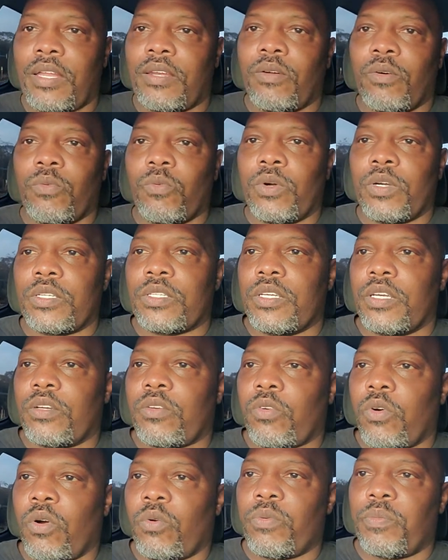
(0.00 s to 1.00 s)
I don't want to get
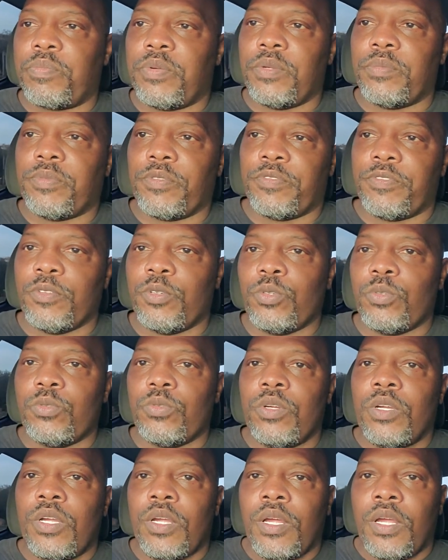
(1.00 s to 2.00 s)
caught with people food
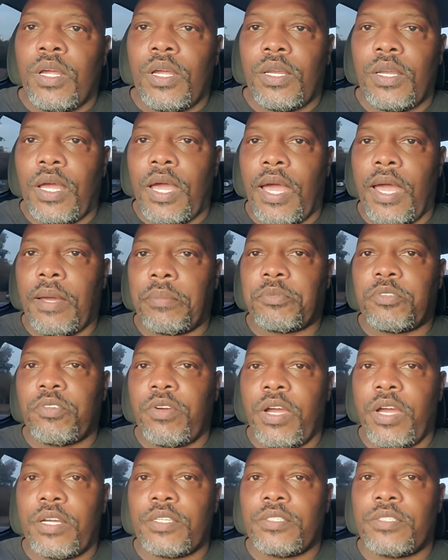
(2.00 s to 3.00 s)
and the app
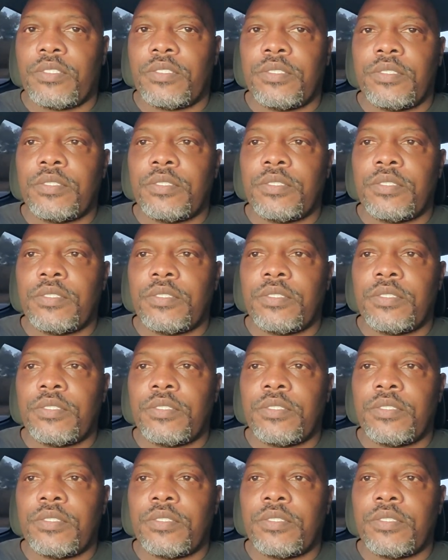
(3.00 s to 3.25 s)
crash.